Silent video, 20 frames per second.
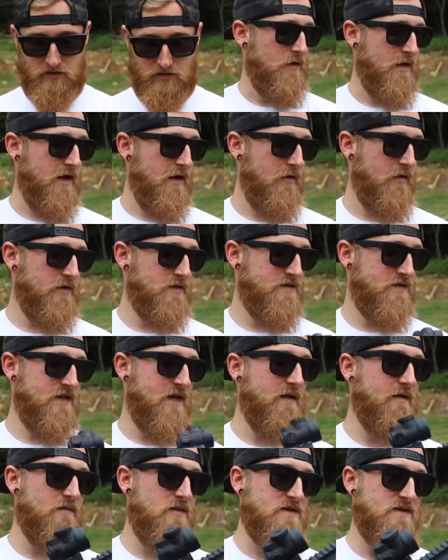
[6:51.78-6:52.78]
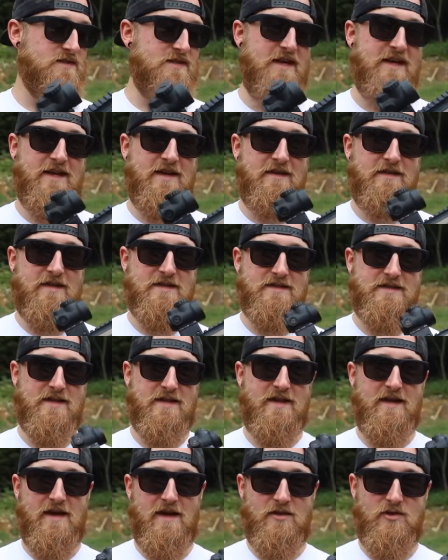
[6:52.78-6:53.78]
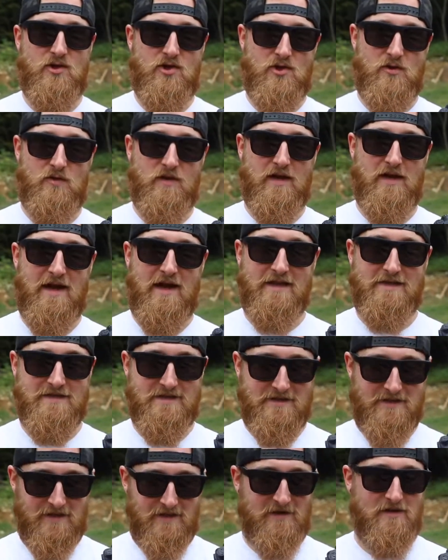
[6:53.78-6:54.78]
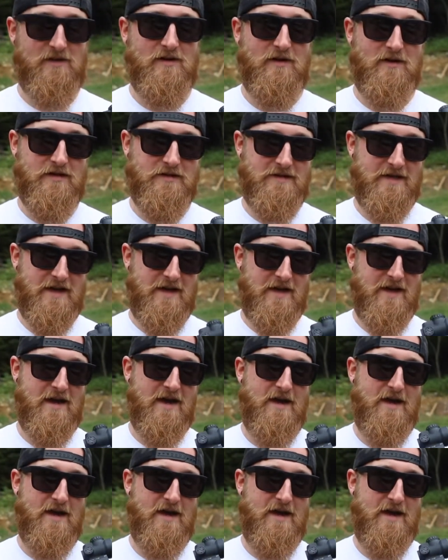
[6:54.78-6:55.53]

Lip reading: Now, instead of just taking this thing and shooting at steel all day,